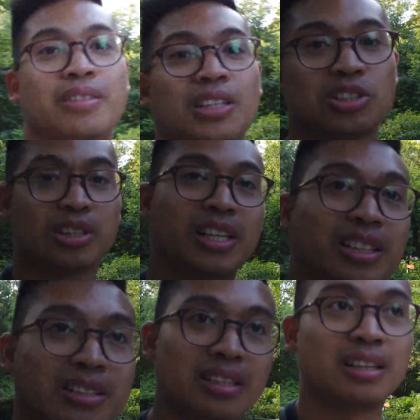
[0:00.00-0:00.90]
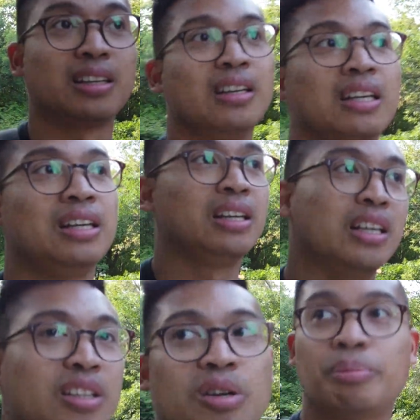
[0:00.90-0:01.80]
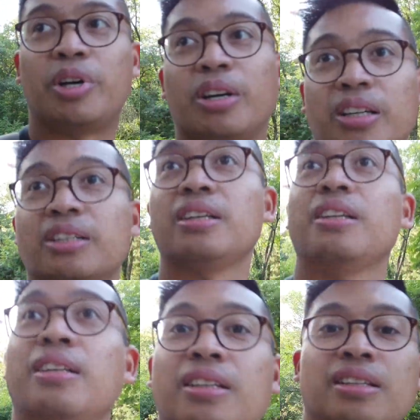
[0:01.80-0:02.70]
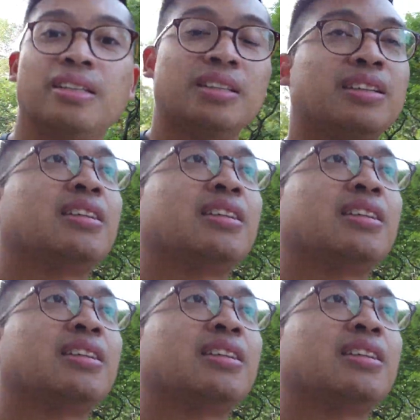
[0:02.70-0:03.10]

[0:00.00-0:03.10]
Real trails in your park. Yeah.